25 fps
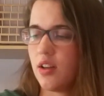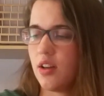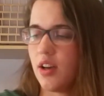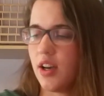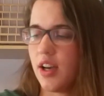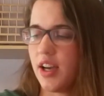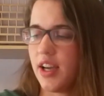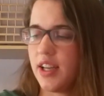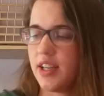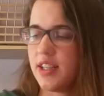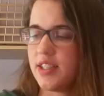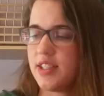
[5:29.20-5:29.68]

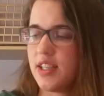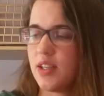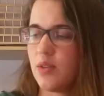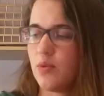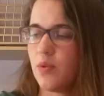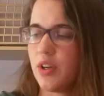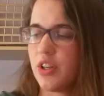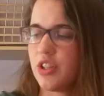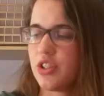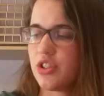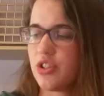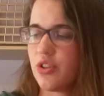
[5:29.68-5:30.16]
I did
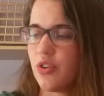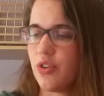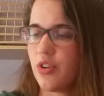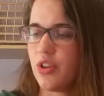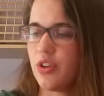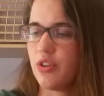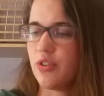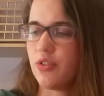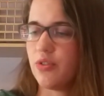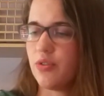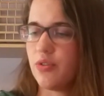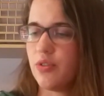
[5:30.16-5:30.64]
want to show
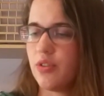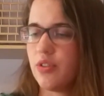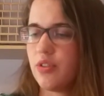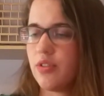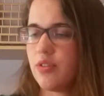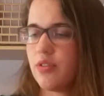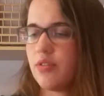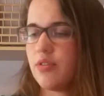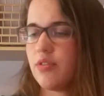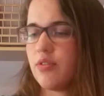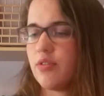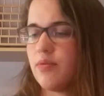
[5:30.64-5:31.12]
you
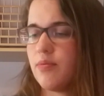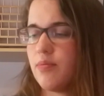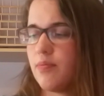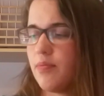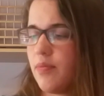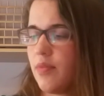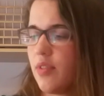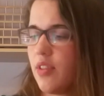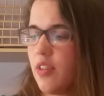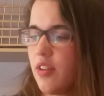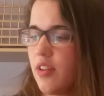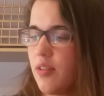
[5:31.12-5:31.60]

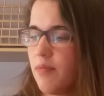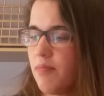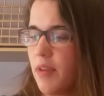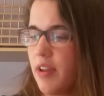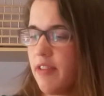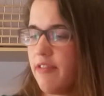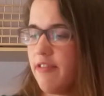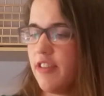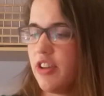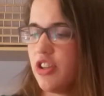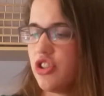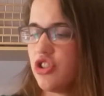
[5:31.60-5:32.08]

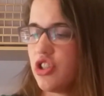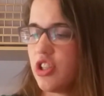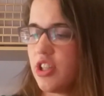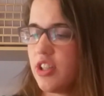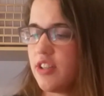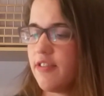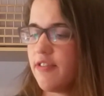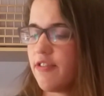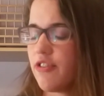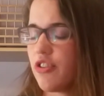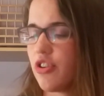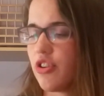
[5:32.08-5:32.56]
my
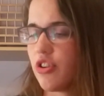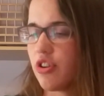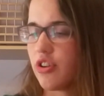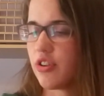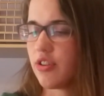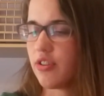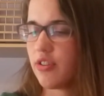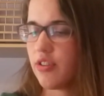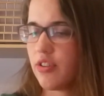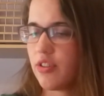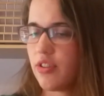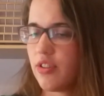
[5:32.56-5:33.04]
vision
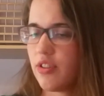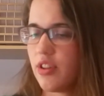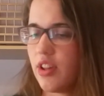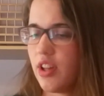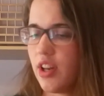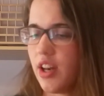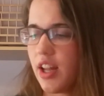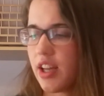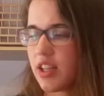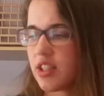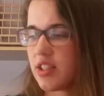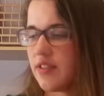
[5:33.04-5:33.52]
for the
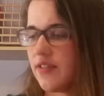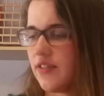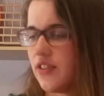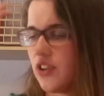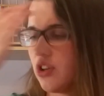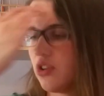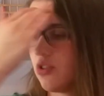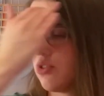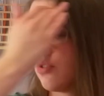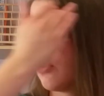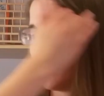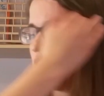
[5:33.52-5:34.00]
next
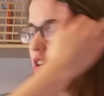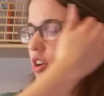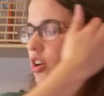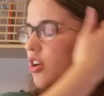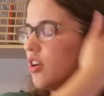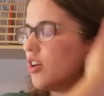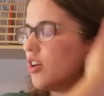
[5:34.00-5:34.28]
few.